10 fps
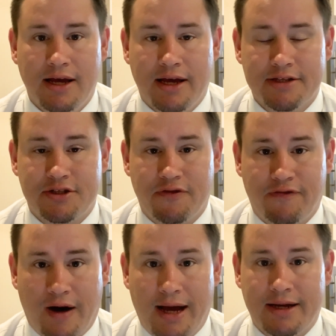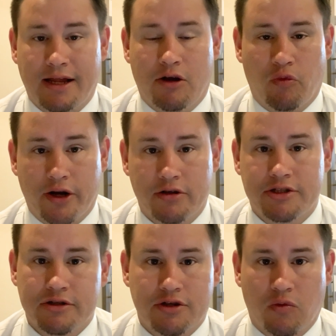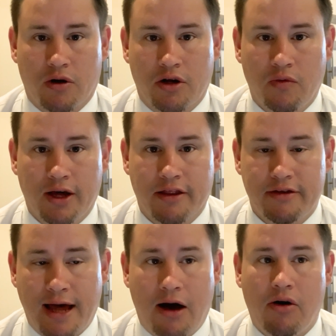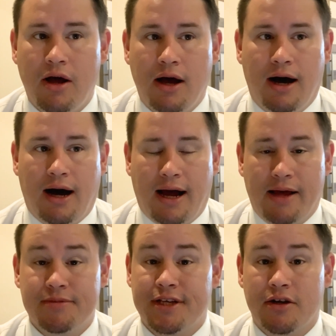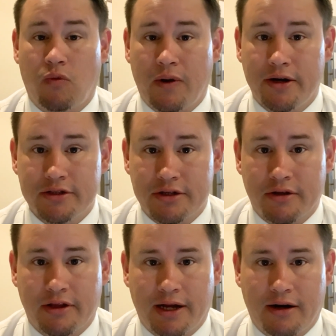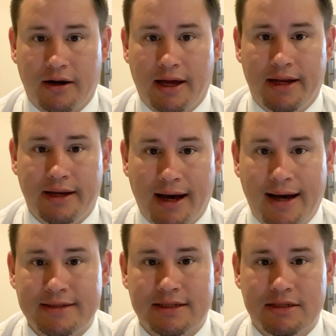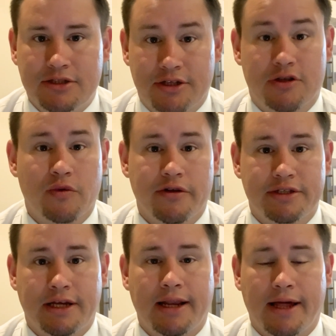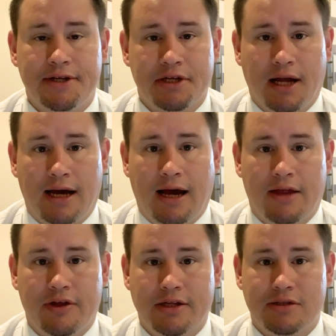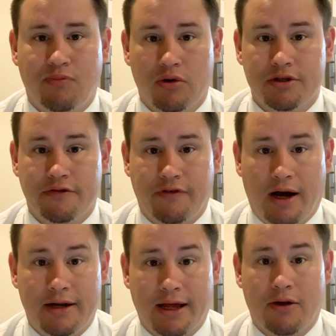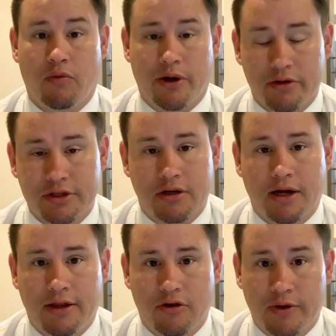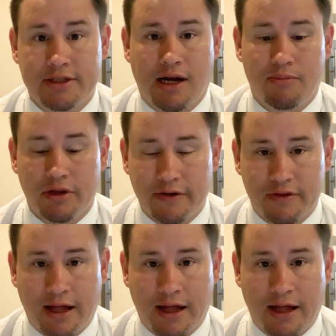is to find a realtor to work with. Now, I am saying realtor there and not just a real estate agent. I think it's important to find a realtor. And the reason I believe